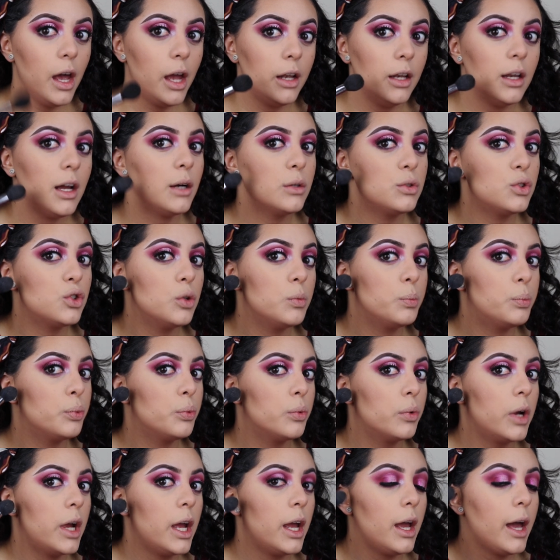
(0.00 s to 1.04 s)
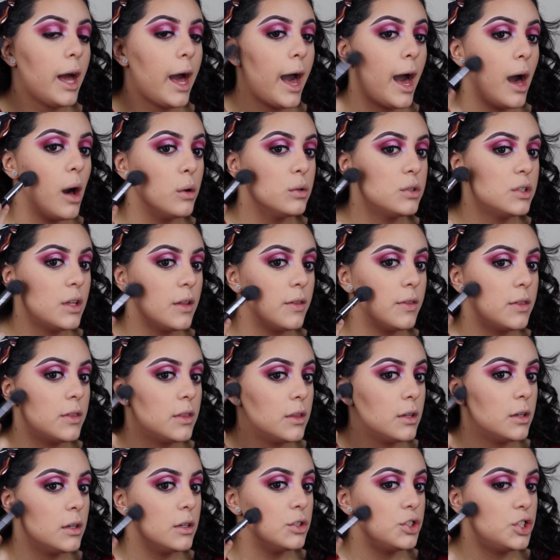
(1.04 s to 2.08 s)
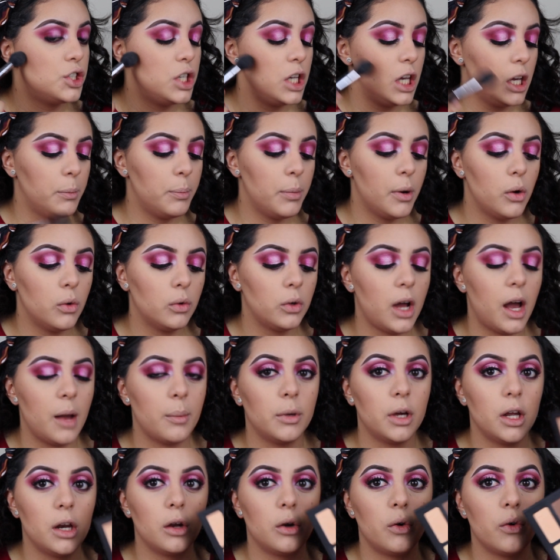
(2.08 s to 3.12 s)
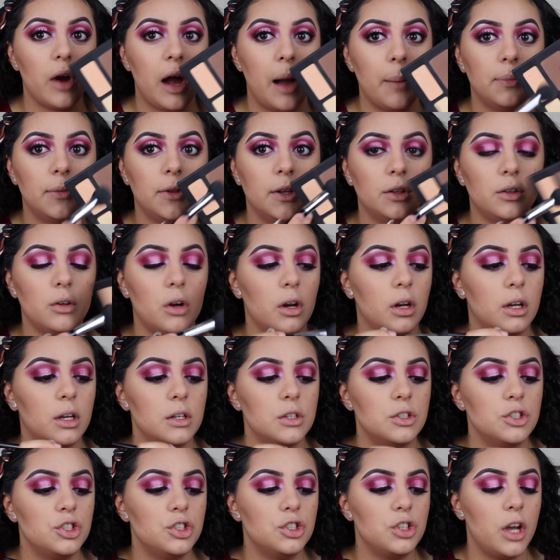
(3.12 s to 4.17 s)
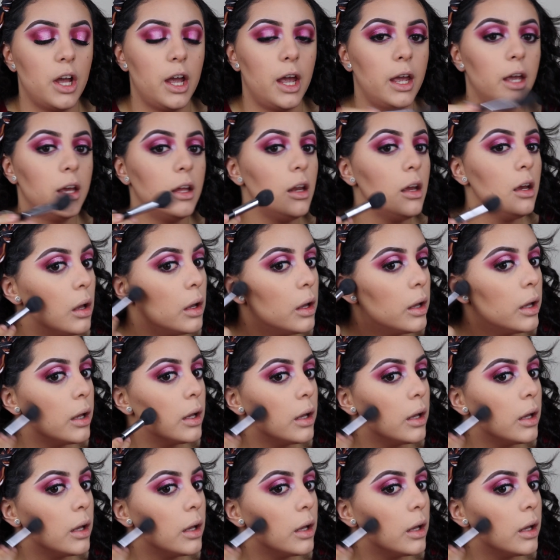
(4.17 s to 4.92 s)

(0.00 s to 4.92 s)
And now to bring out the cheekbone, I'm gonna grab the darkest shade